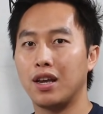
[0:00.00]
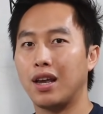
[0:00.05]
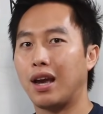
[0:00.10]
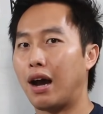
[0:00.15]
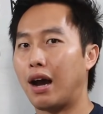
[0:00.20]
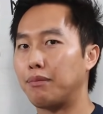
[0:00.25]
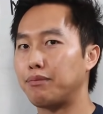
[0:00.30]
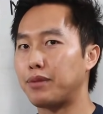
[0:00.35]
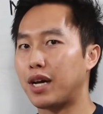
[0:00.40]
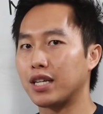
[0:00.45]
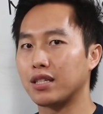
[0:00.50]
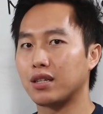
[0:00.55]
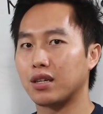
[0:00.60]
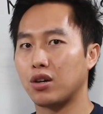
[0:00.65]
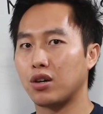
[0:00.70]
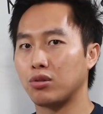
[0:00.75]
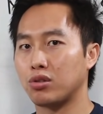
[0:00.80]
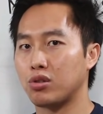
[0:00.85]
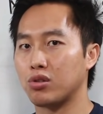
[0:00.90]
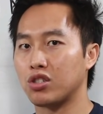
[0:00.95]
I'm not
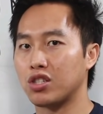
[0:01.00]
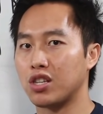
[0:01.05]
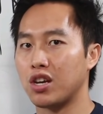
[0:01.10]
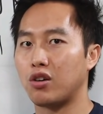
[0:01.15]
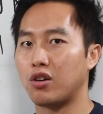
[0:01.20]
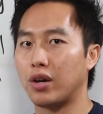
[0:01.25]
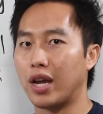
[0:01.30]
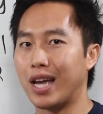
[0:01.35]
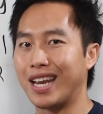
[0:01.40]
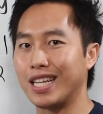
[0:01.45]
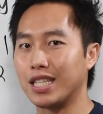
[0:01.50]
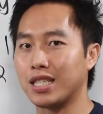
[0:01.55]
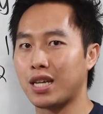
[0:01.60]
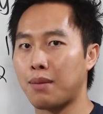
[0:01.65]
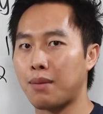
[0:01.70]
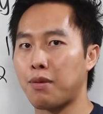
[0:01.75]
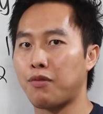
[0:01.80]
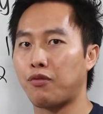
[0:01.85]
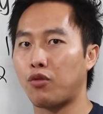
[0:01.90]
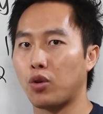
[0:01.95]
going to sell anytime
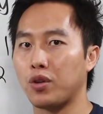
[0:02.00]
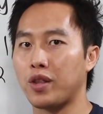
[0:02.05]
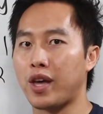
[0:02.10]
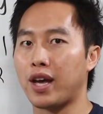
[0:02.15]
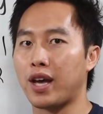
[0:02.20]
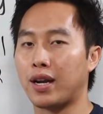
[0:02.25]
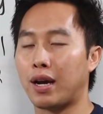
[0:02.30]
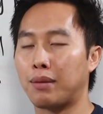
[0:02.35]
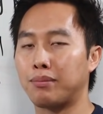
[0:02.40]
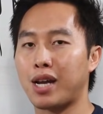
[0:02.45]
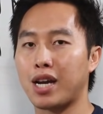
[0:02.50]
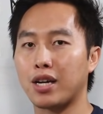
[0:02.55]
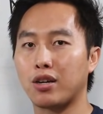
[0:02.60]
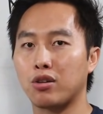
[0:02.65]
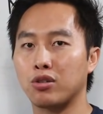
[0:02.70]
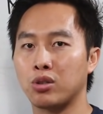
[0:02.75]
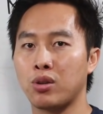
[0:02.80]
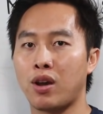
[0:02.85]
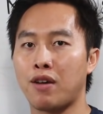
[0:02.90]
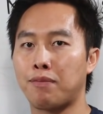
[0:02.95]
before that. I'm not going
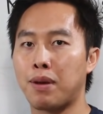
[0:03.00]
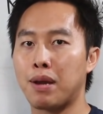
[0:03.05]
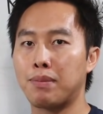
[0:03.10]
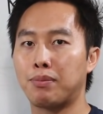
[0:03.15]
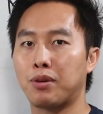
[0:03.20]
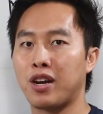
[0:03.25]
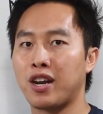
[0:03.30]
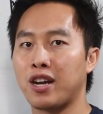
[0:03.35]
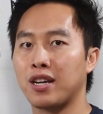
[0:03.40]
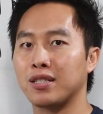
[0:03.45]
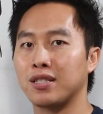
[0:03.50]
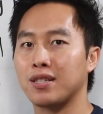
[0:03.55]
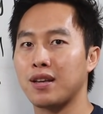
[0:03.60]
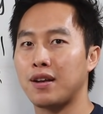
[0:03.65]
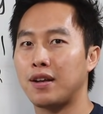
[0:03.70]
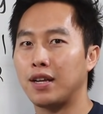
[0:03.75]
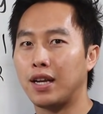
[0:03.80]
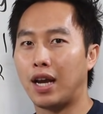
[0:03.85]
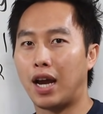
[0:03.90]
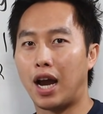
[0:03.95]
to have paper hands.
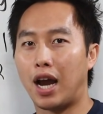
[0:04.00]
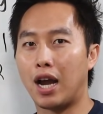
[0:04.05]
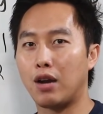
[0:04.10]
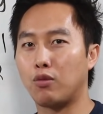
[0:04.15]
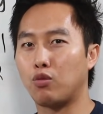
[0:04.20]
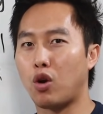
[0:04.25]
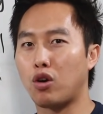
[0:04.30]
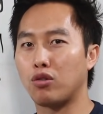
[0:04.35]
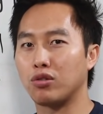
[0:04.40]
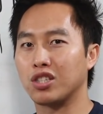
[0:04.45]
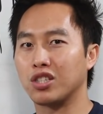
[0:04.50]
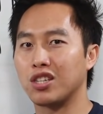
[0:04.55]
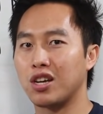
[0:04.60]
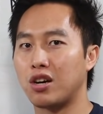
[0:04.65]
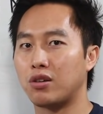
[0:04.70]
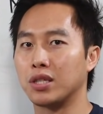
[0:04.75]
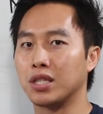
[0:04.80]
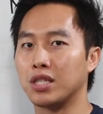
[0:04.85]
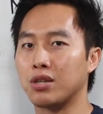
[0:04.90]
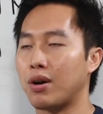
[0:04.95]
I won't
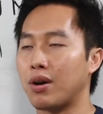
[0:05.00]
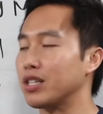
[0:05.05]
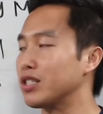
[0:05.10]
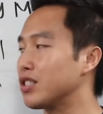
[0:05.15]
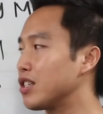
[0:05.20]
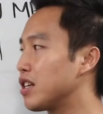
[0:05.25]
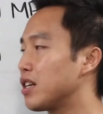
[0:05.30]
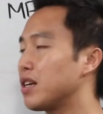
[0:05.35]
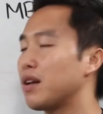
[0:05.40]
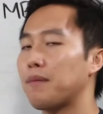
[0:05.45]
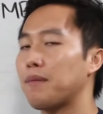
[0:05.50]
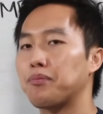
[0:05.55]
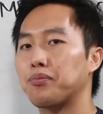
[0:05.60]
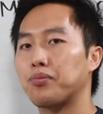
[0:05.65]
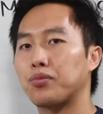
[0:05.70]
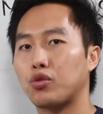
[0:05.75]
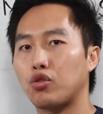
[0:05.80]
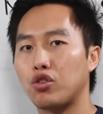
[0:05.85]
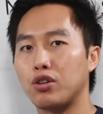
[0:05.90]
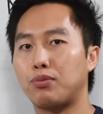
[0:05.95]
sell until I see
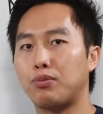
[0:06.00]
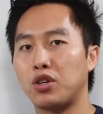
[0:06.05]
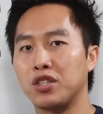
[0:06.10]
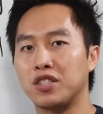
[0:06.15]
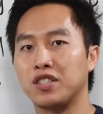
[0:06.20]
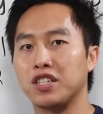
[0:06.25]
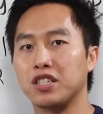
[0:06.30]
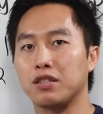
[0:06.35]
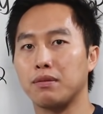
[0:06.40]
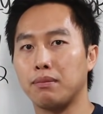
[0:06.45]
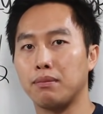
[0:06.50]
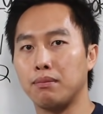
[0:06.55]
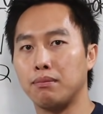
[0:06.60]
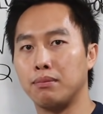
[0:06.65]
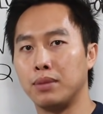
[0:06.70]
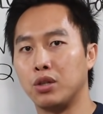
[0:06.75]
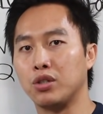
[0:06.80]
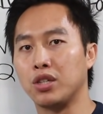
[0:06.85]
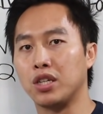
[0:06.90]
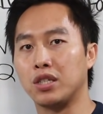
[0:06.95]
$3.6
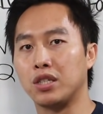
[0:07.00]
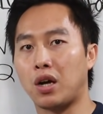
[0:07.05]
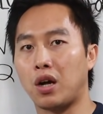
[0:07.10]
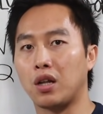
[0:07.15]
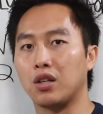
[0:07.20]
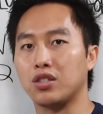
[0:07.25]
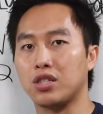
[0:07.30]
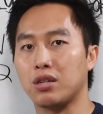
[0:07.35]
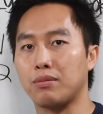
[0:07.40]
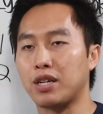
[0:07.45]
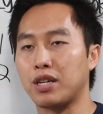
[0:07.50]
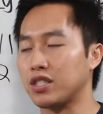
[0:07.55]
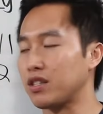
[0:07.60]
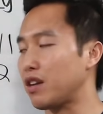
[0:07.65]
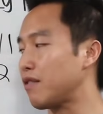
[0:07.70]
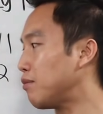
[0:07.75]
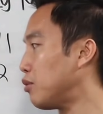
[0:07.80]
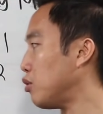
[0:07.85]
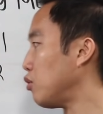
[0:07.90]
million in my SafeMoon